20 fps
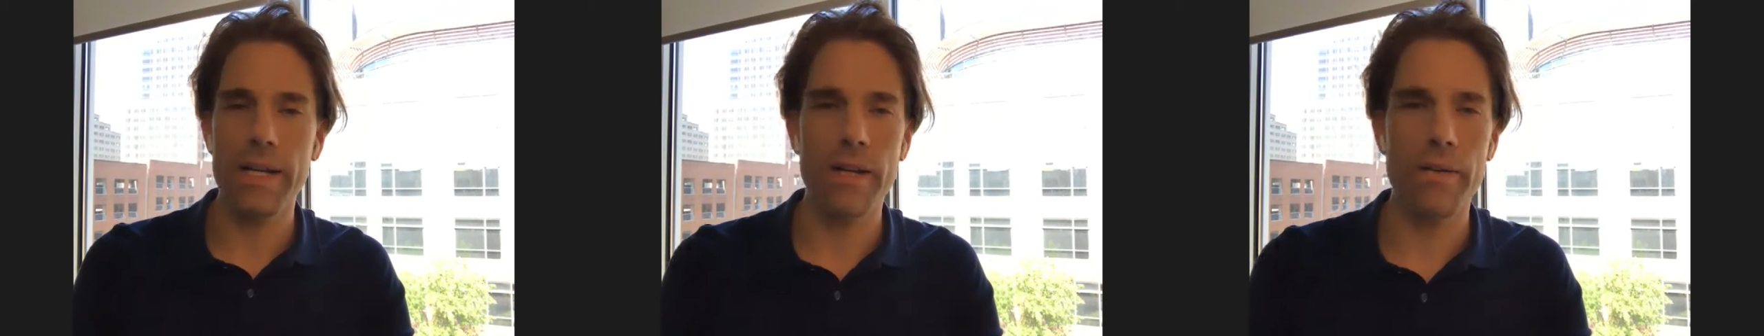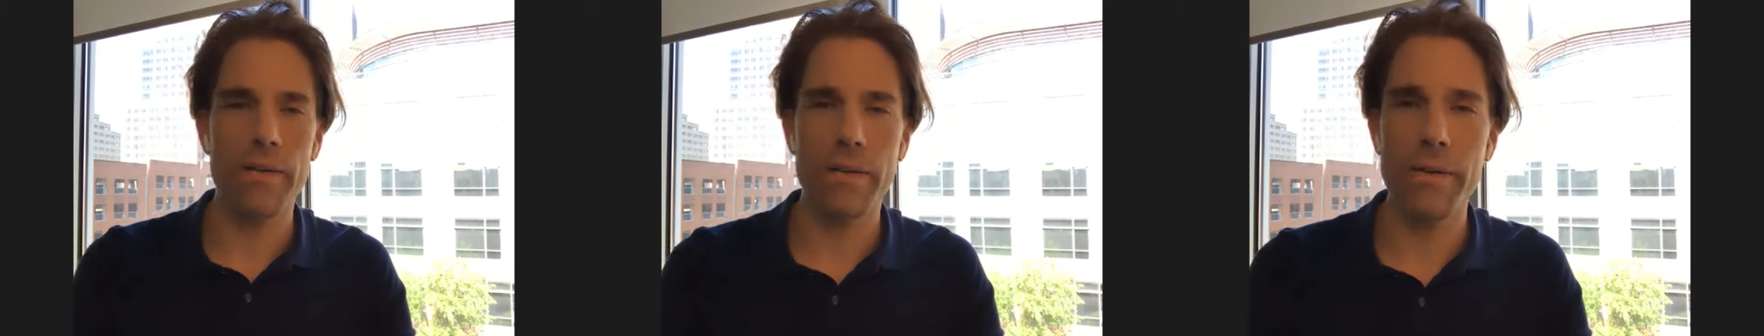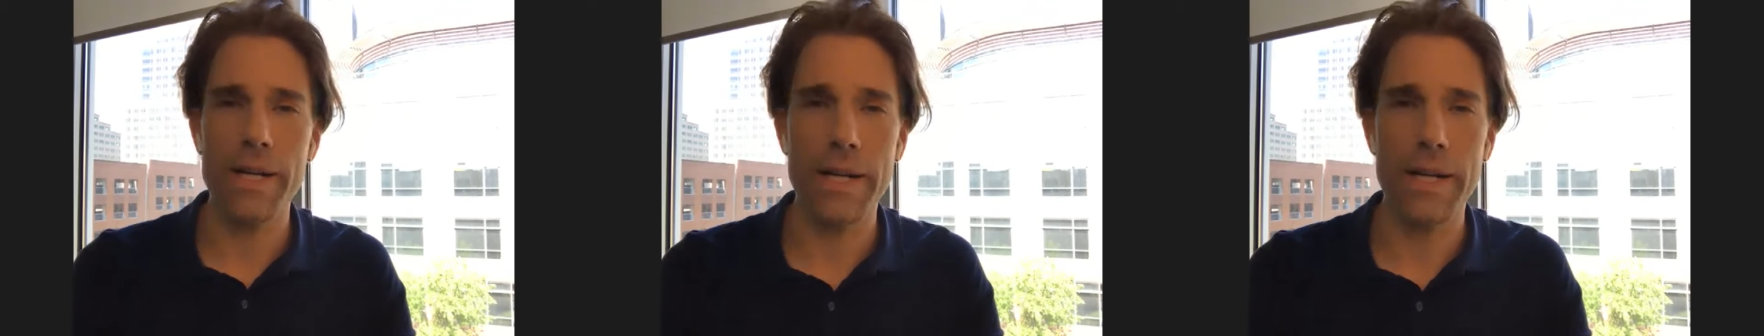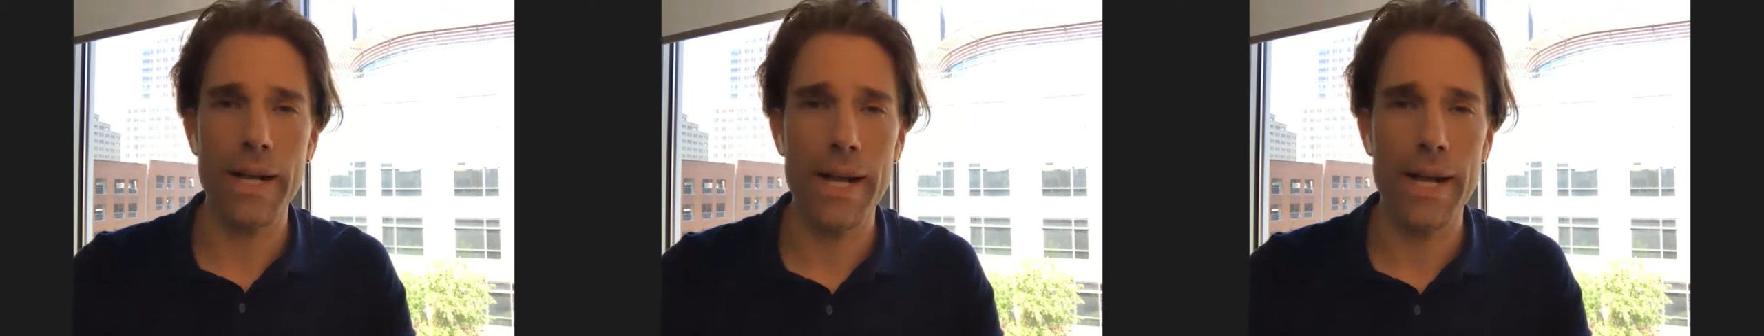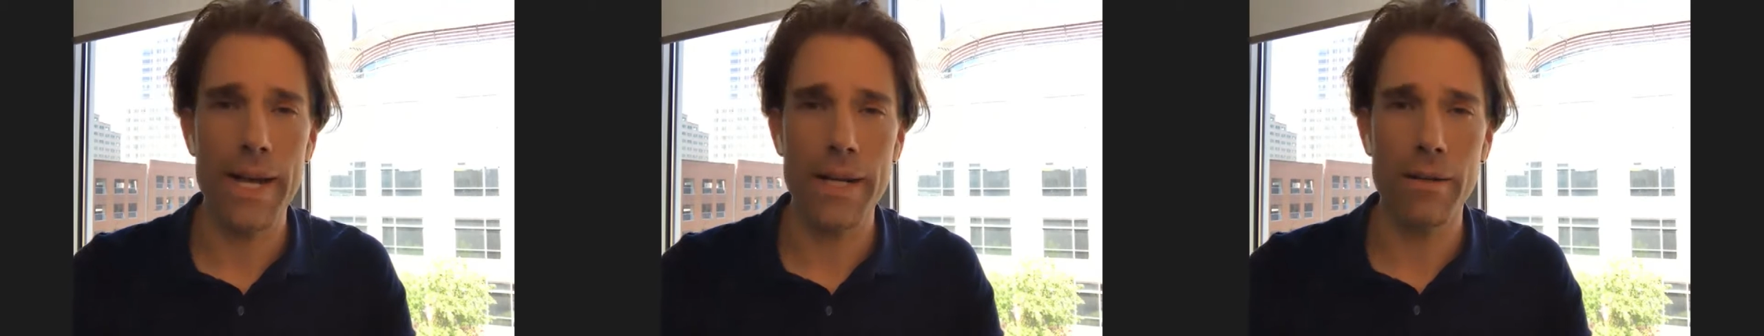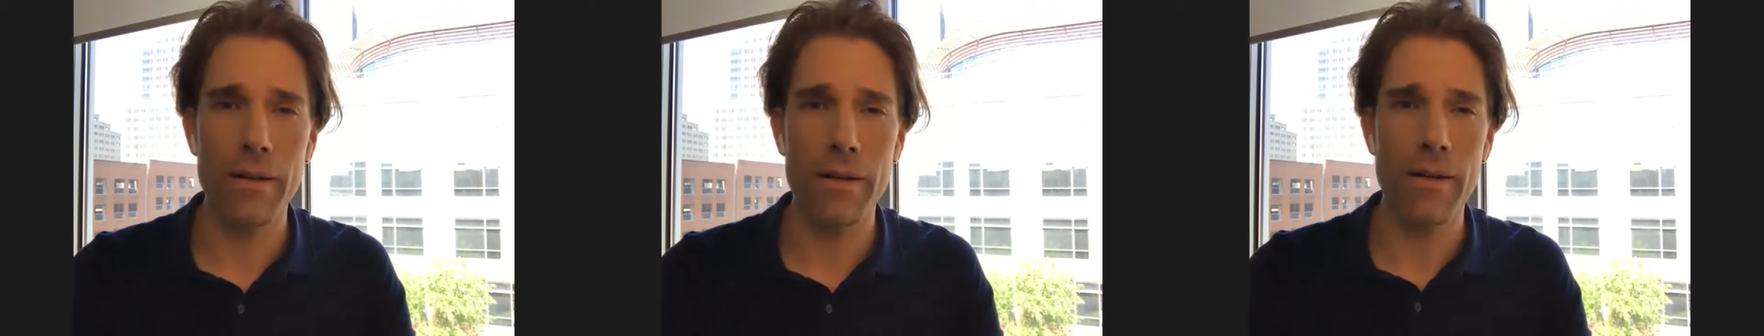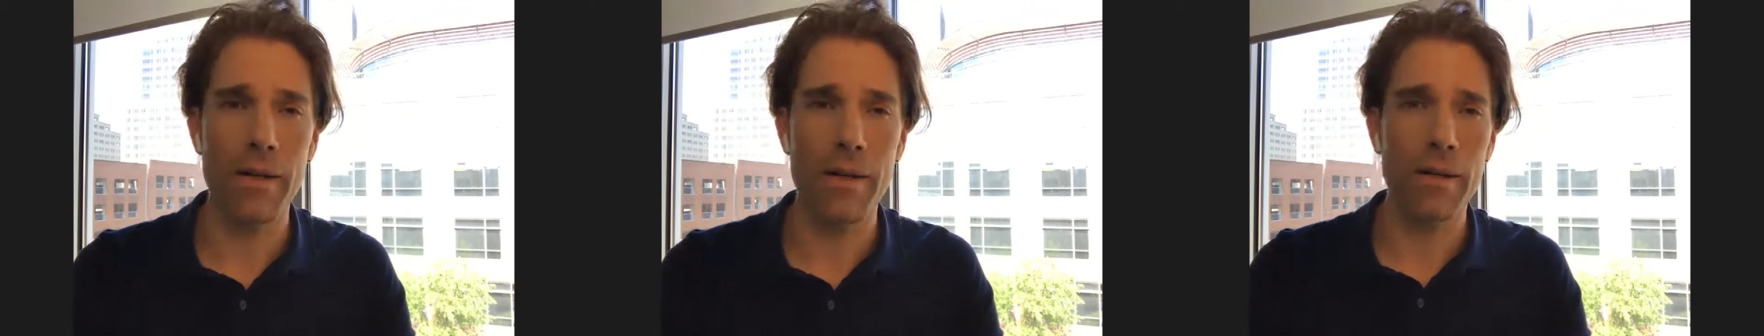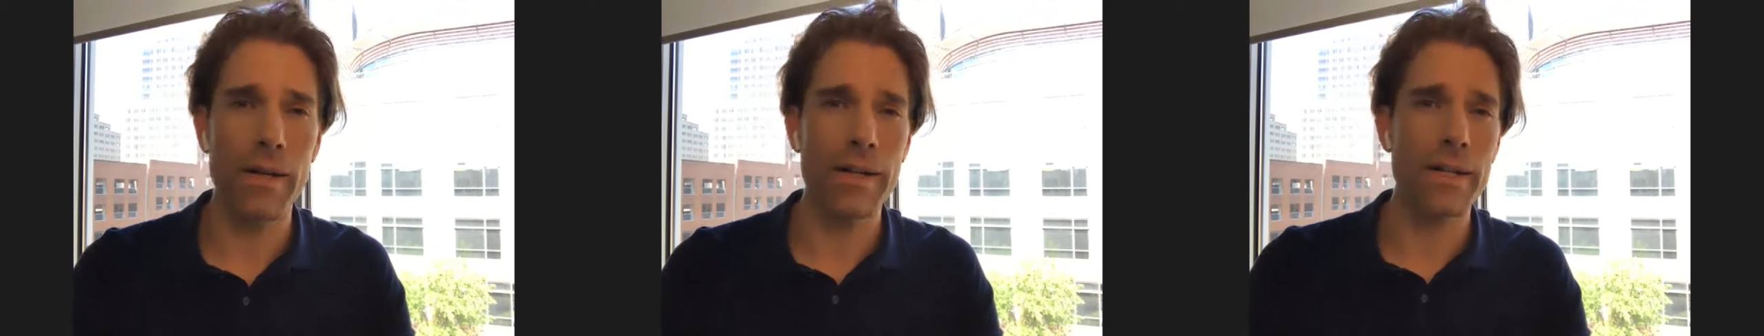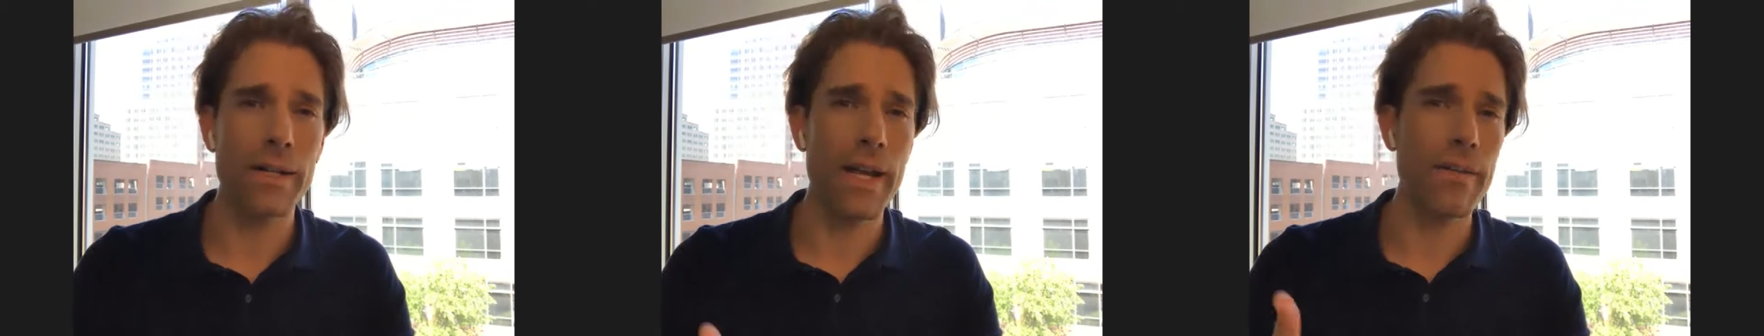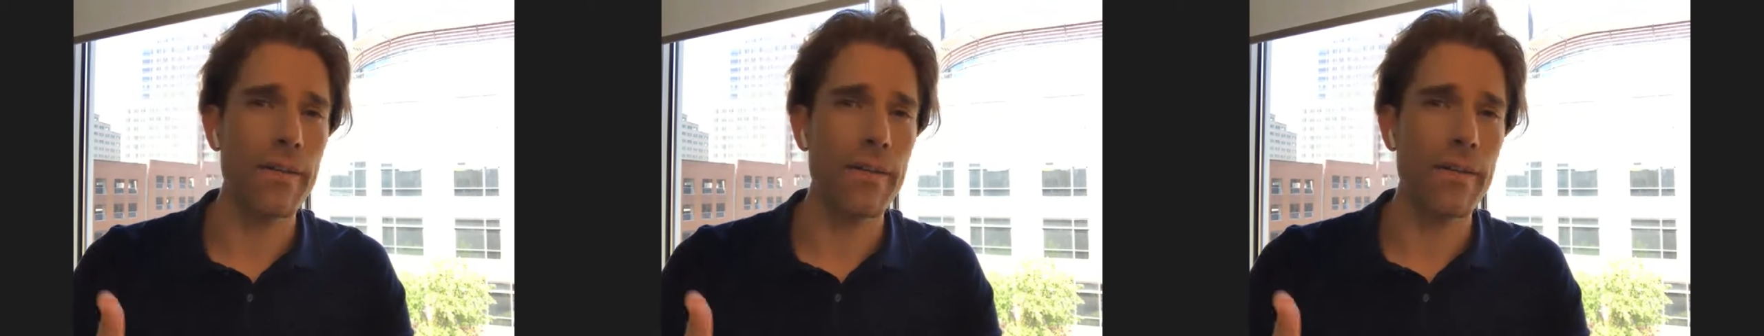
a great catalog, or I